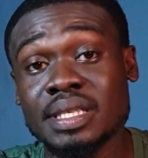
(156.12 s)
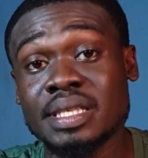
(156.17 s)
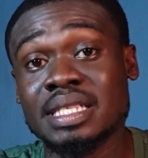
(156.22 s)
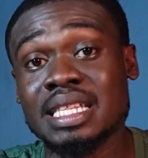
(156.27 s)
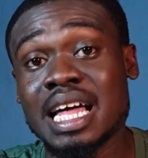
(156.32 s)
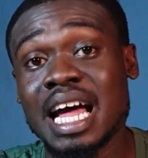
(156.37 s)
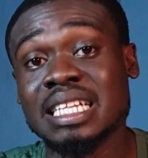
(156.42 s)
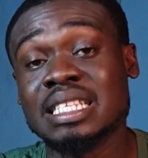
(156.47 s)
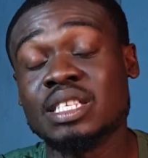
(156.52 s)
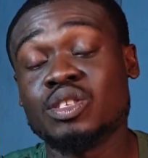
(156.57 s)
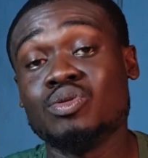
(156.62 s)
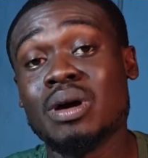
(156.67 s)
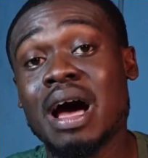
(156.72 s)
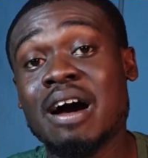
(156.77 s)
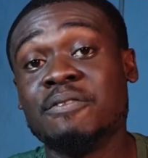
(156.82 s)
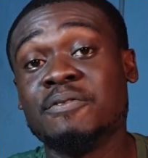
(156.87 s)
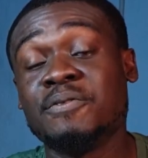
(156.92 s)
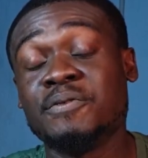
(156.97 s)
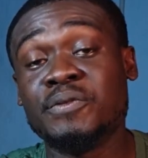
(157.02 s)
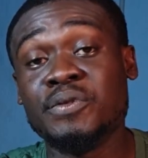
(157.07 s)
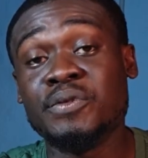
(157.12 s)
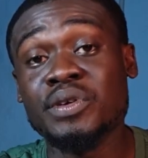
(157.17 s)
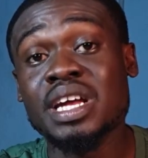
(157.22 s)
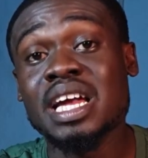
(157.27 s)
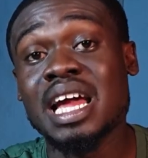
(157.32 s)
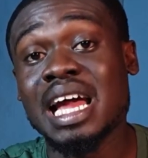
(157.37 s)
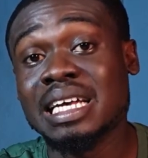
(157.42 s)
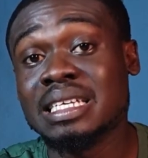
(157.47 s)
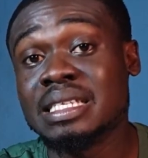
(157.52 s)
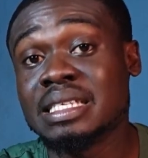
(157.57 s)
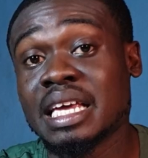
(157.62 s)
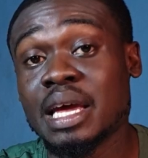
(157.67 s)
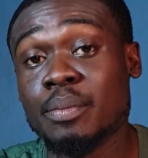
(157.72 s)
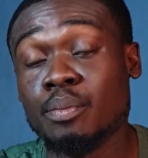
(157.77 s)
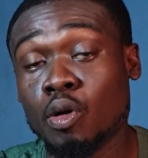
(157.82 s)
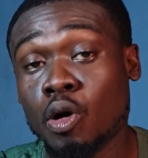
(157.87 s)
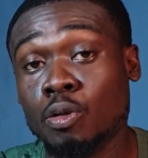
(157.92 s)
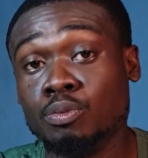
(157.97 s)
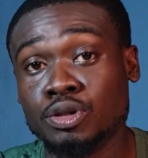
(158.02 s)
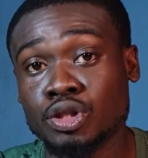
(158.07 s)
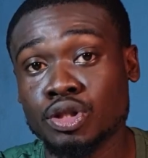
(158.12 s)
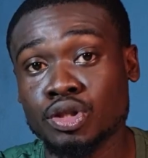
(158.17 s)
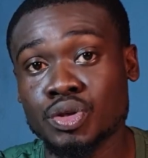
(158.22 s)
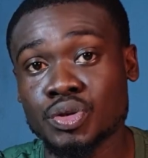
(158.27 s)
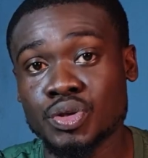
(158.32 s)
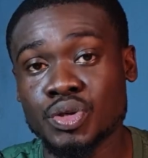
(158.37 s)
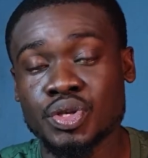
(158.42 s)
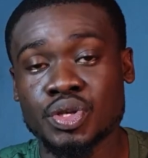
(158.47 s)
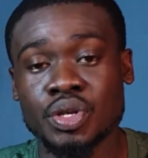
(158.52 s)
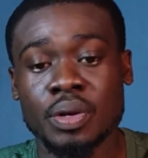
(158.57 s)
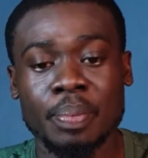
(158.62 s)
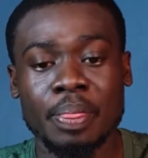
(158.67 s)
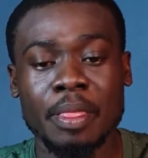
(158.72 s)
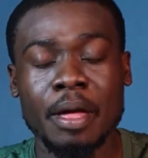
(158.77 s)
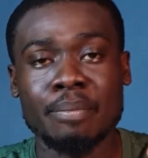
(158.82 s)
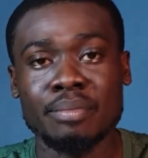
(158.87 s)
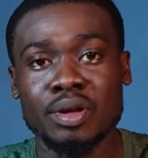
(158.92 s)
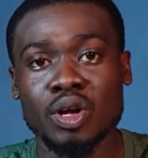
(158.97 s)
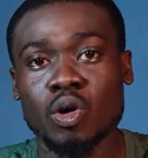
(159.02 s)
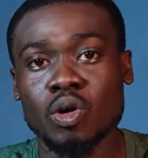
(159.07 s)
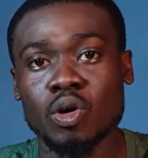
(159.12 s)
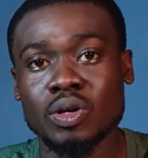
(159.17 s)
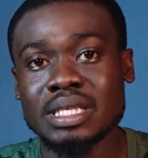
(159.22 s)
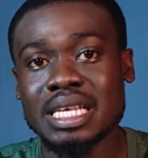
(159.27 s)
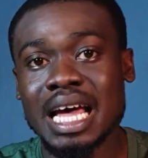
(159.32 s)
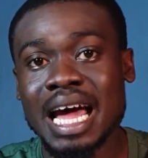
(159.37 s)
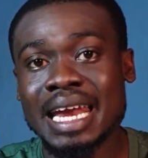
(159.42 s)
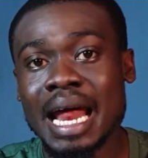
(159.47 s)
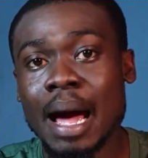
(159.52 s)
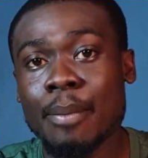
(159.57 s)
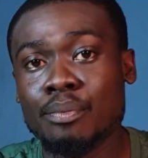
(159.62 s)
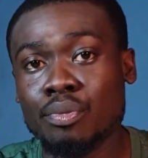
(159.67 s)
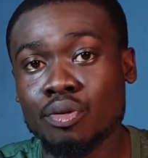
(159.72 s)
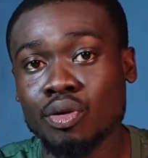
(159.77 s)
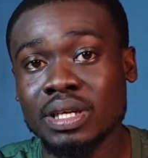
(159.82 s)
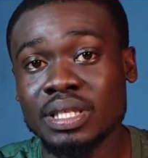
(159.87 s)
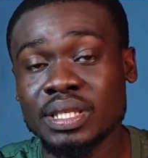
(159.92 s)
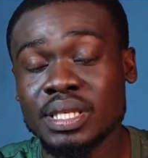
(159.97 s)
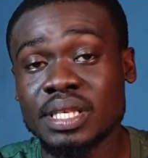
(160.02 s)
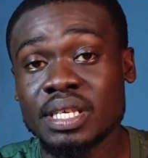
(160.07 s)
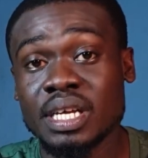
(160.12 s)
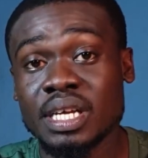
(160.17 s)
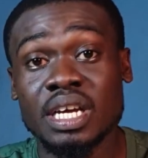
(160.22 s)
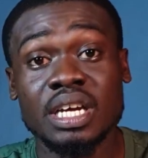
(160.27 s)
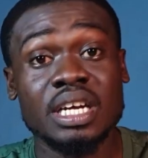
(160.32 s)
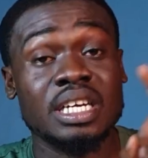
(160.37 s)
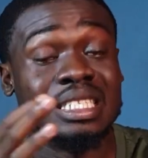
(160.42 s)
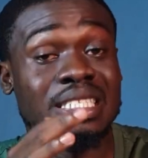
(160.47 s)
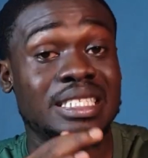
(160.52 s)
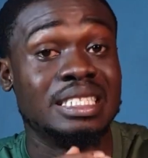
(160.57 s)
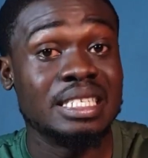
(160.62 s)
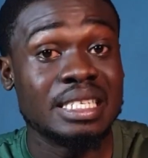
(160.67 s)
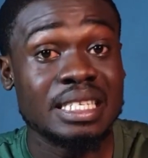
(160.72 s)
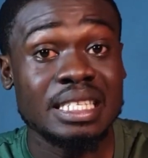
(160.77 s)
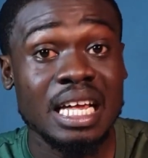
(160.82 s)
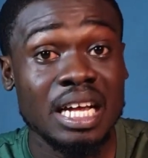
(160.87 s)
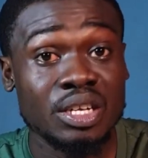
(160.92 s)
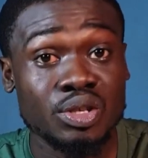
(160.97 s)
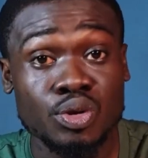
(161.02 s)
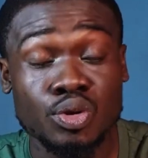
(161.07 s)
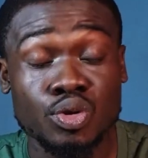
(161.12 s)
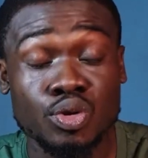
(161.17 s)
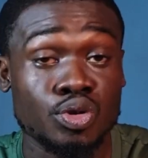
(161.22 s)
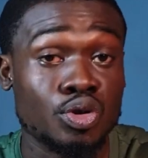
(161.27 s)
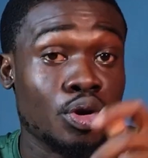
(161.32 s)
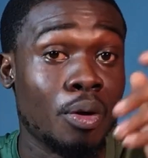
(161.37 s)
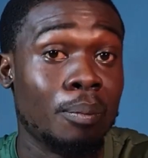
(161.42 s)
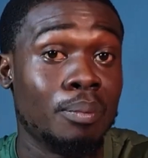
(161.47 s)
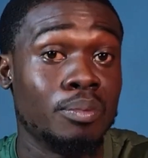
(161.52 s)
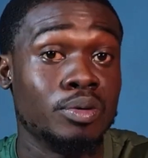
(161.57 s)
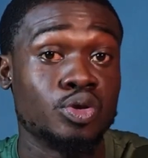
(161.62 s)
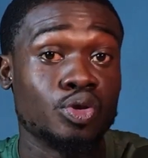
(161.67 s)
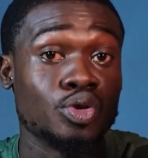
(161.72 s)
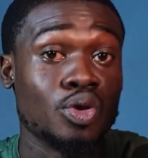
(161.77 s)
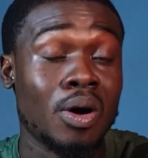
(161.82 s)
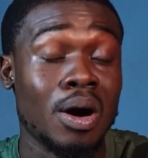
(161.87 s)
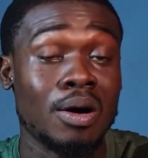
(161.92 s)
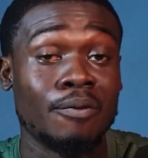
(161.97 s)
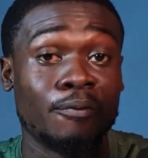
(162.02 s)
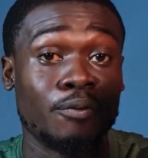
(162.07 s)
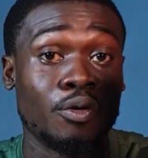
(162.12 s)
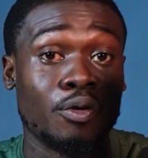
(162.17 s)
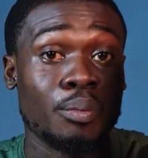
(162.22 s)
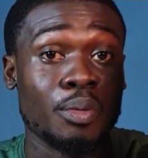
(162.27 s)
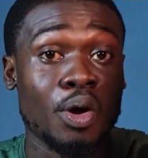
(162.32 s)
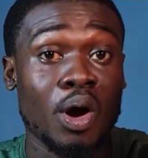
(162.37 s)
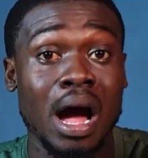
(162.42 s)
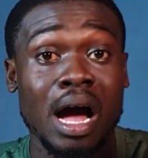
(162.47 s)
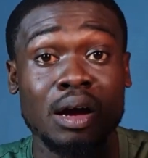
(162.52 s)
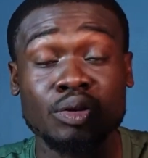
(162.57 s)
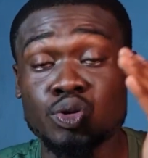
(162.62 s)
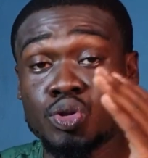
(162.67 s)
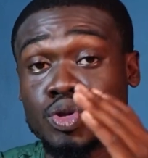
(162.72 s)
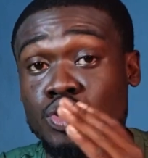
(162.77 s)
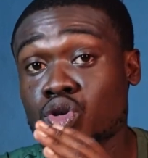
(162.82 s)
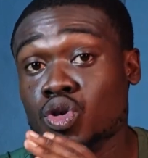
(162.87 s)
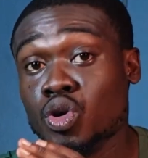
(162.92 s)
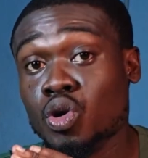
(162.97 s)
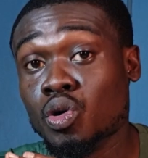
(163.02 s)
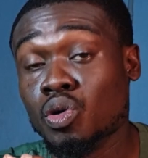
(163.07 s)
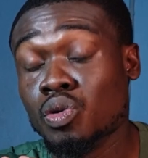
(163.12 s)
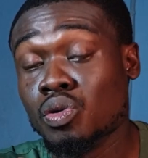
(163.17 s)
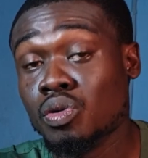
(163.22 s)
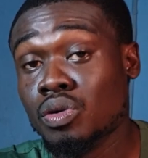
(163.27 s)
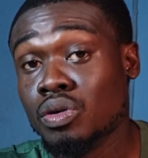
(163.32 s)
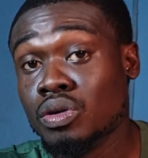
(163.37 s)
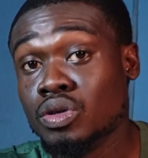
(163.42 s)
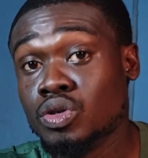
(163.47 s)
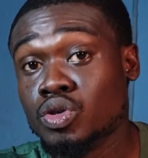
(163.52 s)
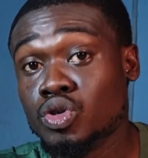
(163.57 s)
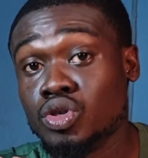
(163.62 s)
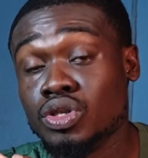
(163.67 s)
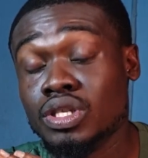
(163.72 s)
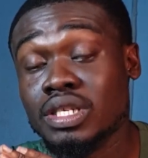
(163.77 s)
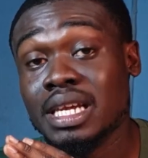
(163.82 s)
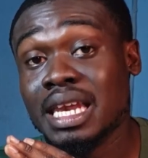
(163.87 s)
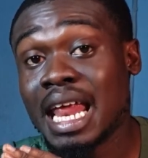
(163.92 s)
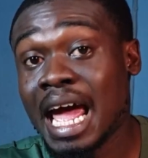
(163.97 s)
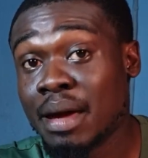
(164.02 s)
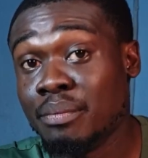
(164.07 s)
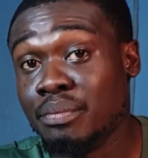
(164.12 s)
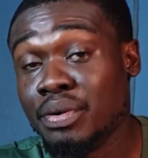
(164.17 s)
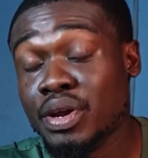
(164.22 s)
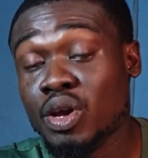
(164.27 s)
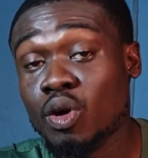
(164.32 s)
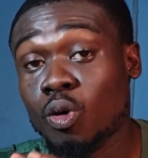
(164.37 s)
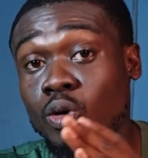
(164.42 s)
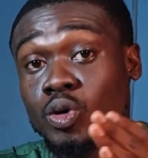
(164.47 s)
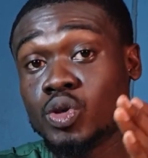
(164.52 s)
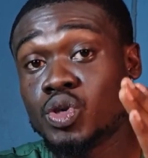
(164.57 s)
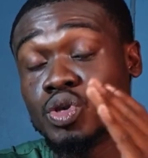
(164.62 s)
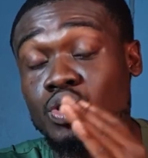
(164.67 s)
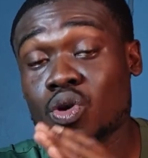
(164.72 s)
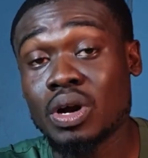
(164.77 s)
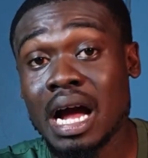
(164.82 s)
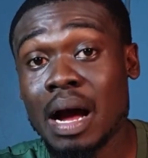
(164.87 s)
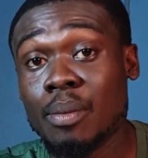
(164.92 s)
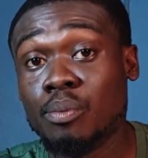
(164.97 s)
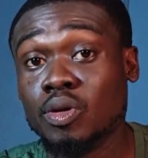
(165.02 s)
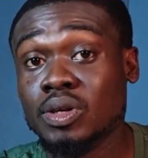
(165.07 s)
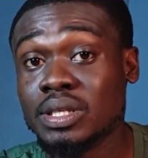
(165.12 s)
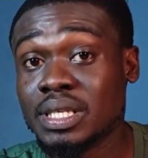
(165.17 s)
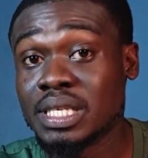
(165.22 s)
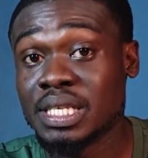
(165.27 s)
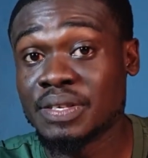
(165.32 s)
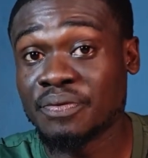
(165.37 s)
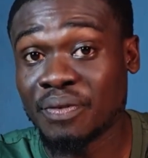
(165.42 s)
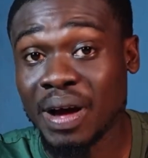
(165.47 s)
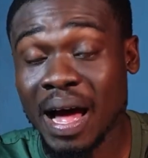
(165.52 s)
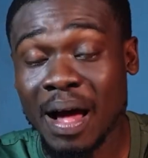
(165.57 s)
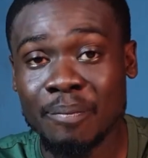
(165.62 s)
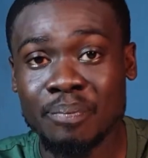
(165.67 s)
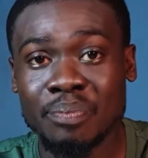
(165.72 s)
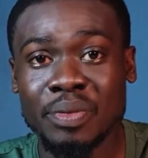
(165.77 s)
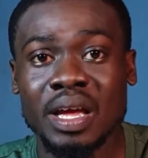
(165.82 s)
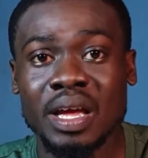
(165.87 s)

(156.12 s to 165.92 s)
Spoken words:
is that you have free escape options, because at that point the distance from your house to the library or to your campus is far.